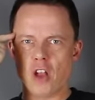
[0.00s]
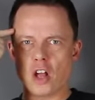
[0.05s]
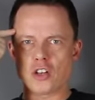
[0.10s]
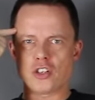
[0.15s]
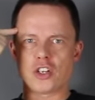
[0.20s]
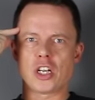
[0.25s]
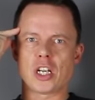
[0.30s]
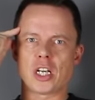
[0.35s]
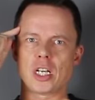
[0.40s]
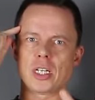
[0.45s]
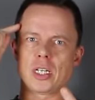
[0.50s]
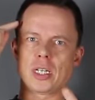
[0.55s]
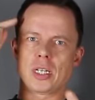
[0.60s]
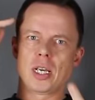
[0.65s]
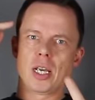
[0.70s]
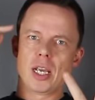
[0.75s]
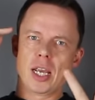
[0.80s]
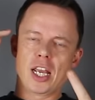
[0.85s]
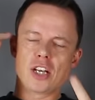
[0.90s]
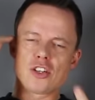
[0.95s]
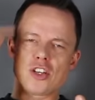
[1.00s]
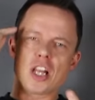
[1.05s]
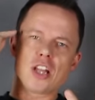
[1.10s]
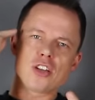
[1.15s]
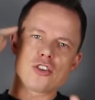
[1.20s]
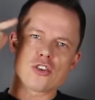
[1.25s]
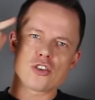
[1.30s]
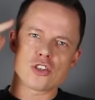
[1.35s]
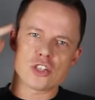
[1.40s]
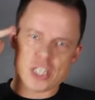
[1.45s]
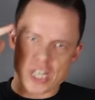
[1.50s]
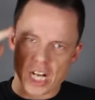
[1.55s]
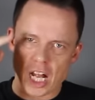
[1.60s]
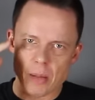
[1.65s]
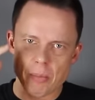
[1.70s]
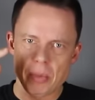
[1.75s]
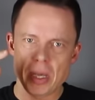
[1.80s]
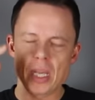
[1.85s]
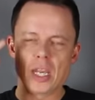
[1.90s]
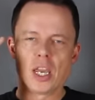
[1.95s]
logic and intelligence
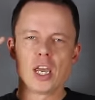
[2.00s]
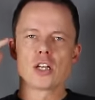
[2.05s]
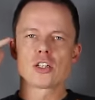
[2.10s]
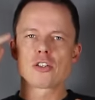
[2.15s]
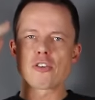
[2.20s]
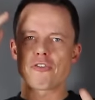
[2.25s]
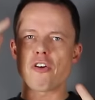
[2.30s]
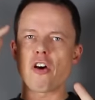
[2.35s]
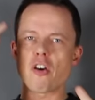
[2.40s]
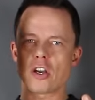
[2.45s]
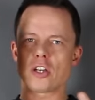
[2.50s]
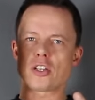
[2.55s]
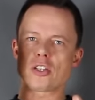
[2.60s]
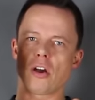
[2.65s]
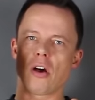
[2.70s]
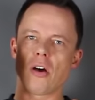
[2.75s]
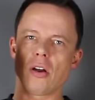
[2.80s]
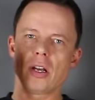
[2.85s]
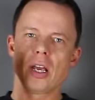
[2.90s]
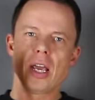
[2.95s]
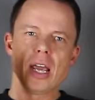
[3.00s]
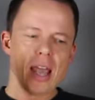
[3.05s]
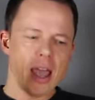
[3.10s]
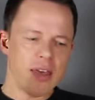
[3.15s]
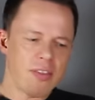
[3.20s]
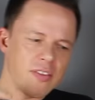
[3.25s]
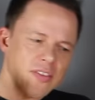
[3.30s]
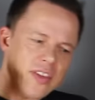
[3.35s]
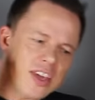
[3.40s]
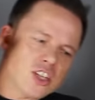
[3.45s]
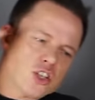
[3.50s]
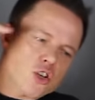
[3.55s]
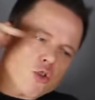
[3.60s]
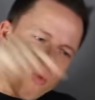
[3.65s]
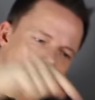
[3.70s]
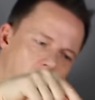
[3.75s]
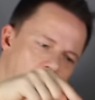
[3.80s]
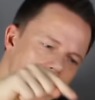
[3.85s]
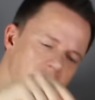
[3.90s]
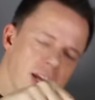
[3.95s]
tell me to focus on, and then they
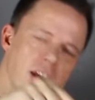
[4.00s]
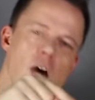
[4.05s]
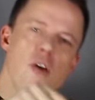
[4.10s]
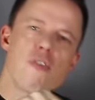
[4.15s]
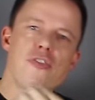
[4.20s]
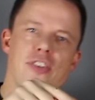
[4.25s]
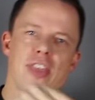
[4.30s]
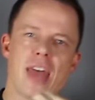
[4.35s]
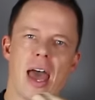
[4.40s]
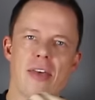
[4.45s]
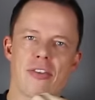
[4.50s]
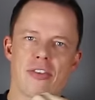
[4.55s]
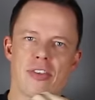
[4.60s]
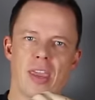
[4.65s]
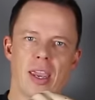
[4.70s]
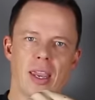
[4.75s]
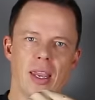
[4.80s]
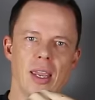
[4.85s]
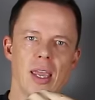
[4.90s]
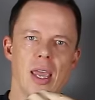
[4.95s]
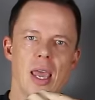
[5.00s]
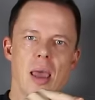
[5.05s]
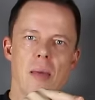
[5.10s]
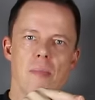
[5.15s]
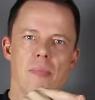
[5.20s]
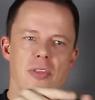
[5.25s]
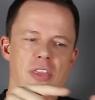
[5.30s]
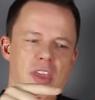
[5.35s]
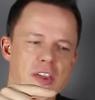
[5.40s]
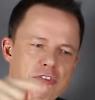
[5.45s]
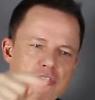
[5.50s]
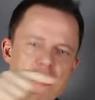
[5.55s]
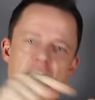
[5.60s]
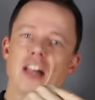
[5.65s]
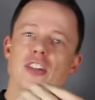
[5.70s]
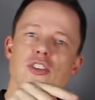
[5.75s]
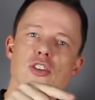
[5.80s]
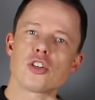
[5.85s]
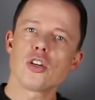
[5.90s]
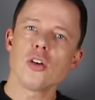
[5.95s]
try to go for that thing, but they
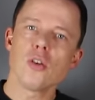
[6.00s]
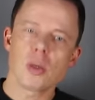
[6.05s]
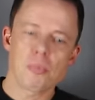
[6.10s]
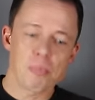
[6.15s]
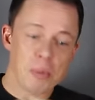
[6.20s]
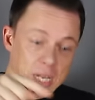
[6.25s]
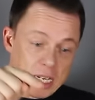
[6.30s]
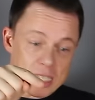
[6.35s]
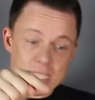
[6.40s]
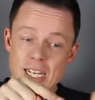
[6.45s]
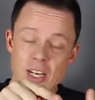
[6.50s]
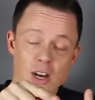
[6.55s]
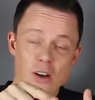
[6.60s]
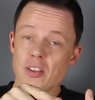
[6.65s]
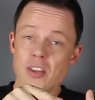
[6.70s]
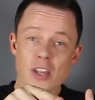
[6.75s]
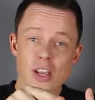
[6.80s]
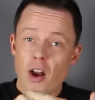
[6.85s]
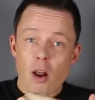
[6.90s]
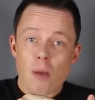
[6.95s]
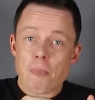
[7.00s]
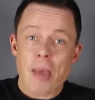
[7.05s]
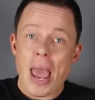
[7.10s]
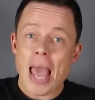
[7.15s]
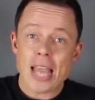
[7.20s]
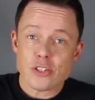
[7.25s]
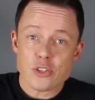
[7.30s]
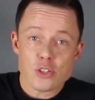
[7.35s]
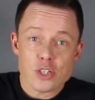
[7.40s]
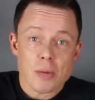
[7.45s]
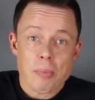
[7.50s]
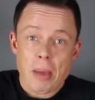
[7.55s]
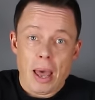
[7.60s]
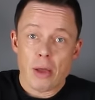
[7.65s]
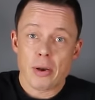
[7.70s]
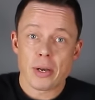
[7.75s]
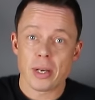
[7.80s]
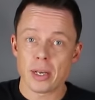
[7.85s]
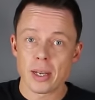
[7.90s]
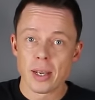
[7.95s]
fail to do it because they're not passionate
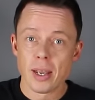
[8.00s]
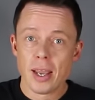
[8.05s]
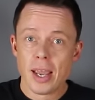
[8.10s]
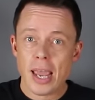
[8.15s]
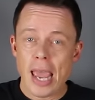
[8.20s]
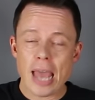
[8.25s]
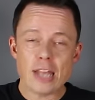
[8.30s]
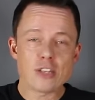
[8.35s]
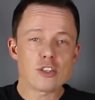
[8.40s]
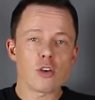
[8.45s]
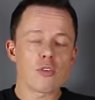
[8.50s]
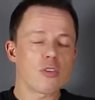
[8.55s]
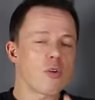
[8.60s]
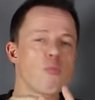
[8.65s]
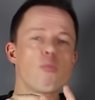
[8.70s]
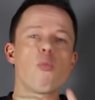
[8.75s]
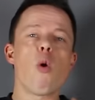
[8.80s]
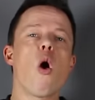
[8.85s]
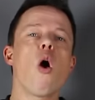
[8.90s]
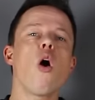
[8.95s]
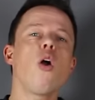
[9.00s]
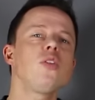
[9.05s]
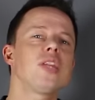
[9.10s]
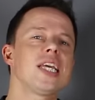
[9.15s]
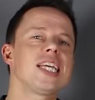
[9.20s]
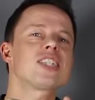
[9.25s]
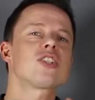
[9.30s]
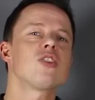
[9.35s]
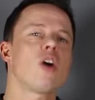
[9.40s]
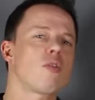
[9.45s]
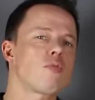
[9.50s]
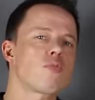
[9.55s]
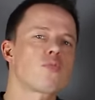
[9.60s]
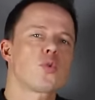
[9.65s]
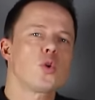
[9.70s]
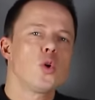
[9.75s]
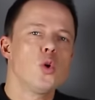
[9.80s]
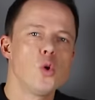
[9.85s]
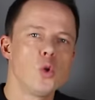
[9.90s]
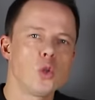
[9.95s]
about it. And so the world is not
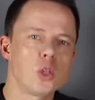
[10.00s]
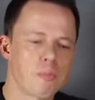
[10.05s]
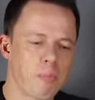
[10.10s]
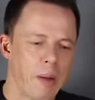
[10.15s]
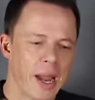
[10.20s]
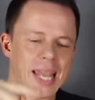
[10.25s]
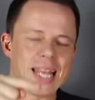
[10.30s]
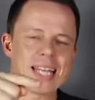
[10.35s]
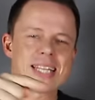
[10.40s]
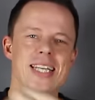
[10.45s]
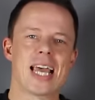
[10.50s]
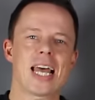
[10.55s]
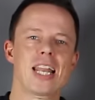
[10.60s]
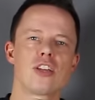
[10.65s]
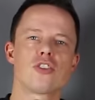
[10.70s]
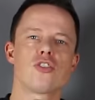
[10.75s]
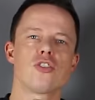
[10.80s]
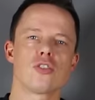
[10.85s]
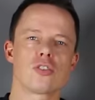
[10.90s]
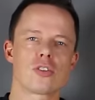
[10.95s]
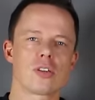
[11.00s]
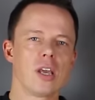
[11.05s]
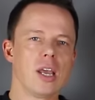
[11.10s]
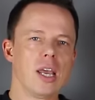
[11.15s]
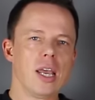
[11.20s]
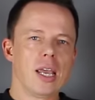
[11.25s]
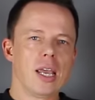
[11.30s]
ruled by intelligence.